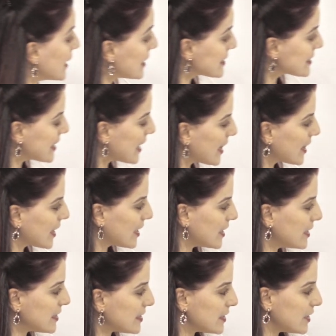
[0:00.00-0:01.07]
this
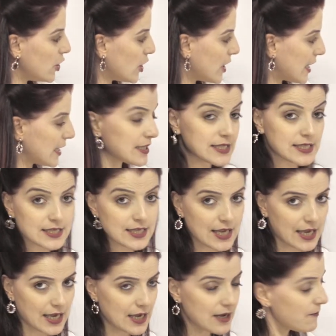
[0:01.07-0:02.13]
sentence, you can
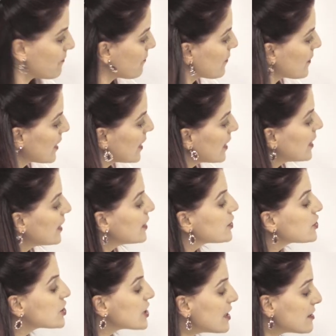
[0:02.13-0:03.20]
see
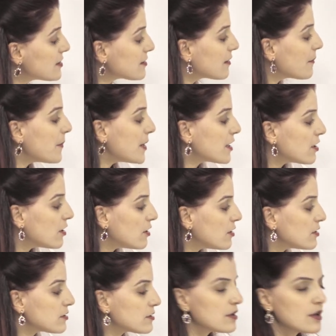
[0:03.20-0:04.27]
just
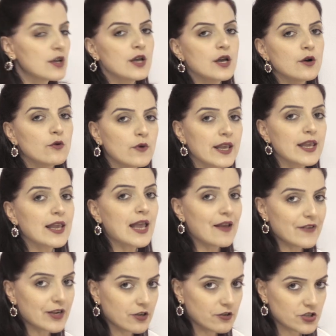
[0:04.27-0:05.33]
because we
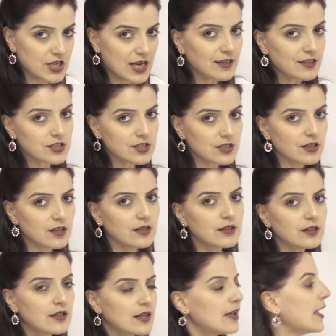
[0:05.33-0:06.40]
have a
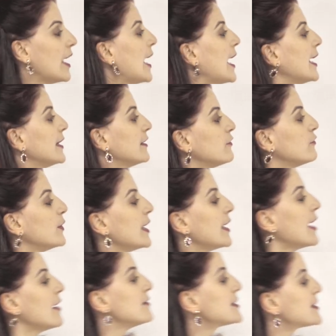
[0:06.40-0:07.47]
conjunction and we
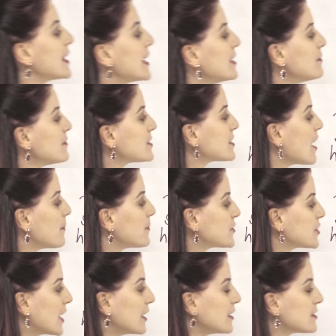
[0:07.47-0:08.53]
have same
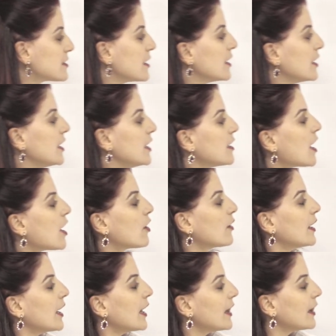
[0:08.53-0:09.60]
subjects in
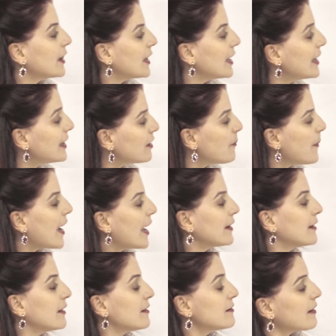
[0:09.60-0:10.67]
our
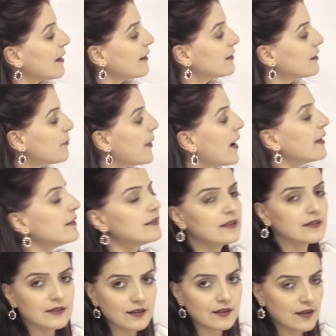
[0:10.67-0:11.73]
independent and
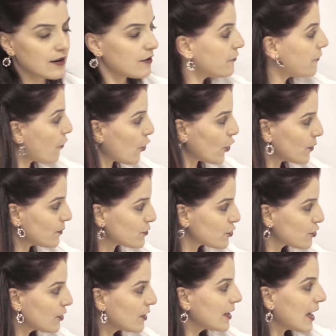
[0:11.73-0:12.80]
dependent
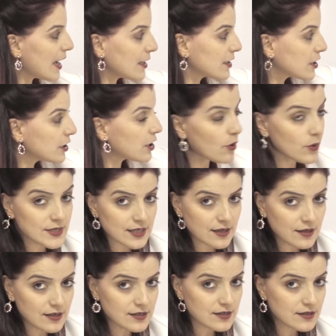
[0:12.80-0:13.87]
forms and
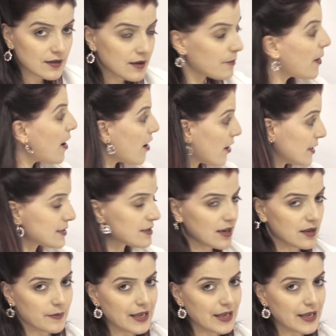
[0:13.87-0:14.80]
clauses, parts,